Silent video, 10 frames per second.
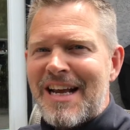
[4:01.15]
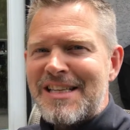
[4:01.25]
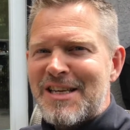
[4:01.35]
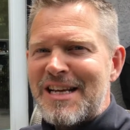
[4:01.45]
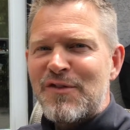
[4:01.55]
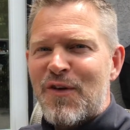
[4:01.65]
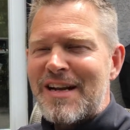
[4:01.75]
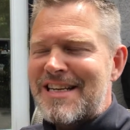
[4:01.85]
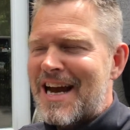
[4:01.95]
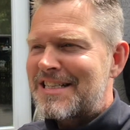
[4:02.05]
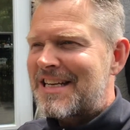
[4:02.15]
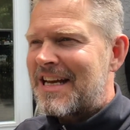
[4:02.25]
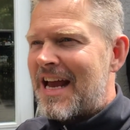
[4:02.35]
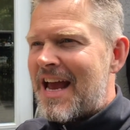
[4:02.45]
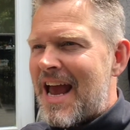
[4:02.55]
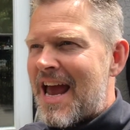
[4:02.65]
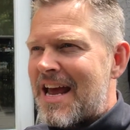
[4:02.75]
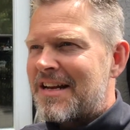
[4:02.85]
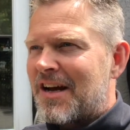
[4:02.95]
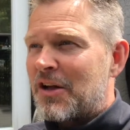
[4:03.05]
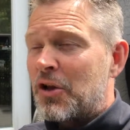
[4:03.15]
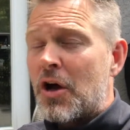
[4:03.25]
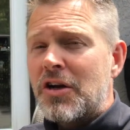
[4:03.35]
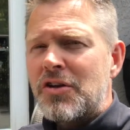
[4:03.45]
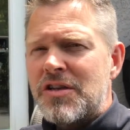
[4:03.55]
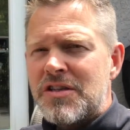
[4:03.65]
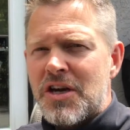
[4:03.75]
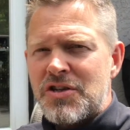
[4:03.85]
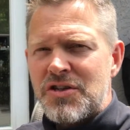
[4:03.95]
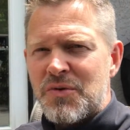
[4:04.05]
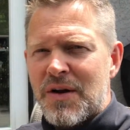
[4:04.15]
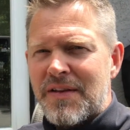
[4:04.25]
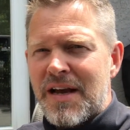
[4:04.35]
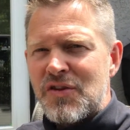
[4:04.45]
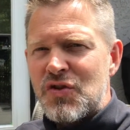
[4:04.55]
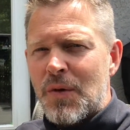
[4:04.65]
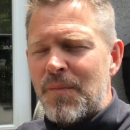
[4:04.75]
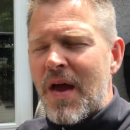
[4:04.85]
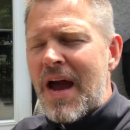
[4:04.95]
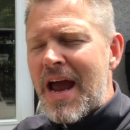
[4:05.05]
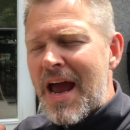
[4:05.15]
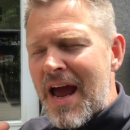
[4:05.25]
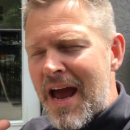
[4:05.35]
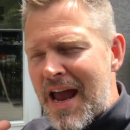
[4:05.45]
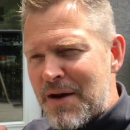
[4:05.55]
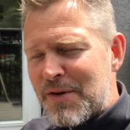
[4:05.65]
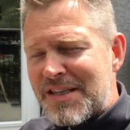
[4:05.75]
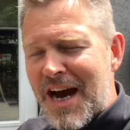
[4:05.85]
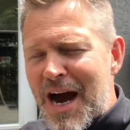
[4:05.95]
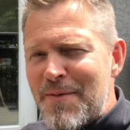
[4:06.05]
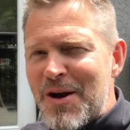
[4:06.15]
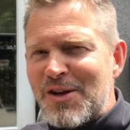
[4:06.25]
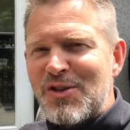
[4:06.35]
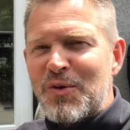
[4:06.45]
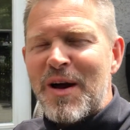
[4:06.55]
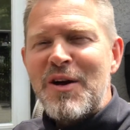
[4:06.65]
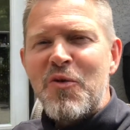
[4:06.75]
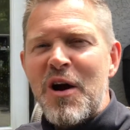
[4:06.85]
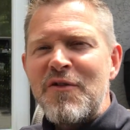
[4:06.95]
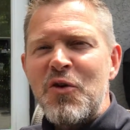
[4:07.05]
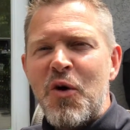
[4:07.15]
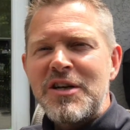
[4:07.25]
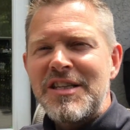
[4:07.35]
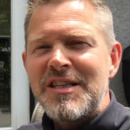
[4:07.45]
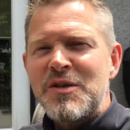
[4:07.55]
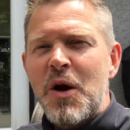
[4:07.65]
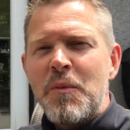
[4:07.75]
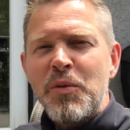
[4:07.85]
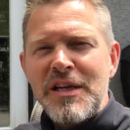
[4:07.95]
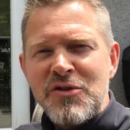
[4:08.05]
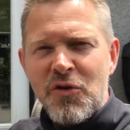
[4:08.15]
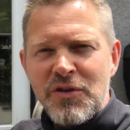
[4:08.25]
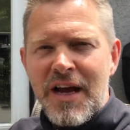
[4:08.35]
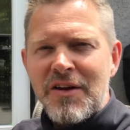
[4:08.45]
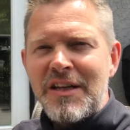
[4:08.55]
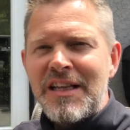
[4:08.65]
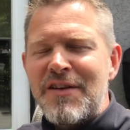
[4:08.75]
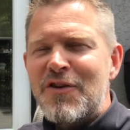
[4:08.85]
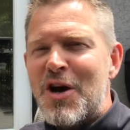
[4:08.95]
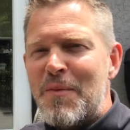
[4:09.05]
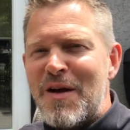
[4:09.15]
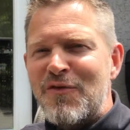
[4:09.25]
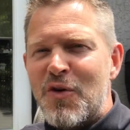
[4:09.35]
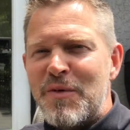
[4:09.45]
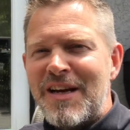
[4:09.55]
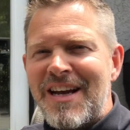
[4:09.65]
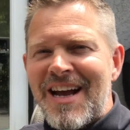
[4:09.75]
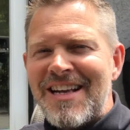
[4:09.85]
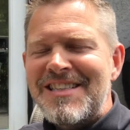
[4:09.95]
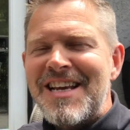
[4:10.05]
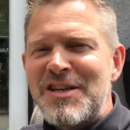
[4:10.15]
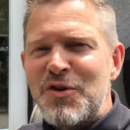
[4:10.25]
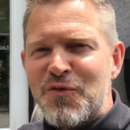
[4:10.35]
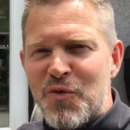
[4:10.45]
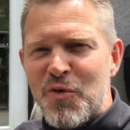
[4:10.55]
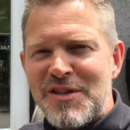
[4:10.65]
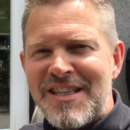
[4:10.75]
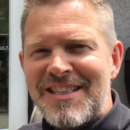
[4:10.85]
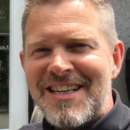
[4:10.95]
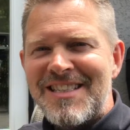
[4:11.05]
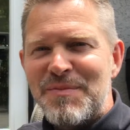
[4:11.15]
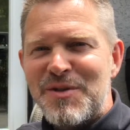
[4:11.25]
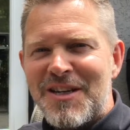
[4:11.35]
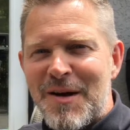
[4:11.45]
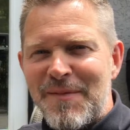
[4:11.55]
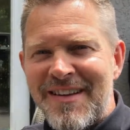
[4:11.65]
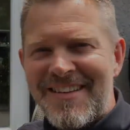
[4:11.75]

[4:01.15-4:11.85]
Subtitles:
It's fantastic. And a lot of good discussions around that. So anyways, I'm Eric Solbeck, and wherever you're watching this, please scroll down, leave a comment for me, and stay tuned for more success tips to come.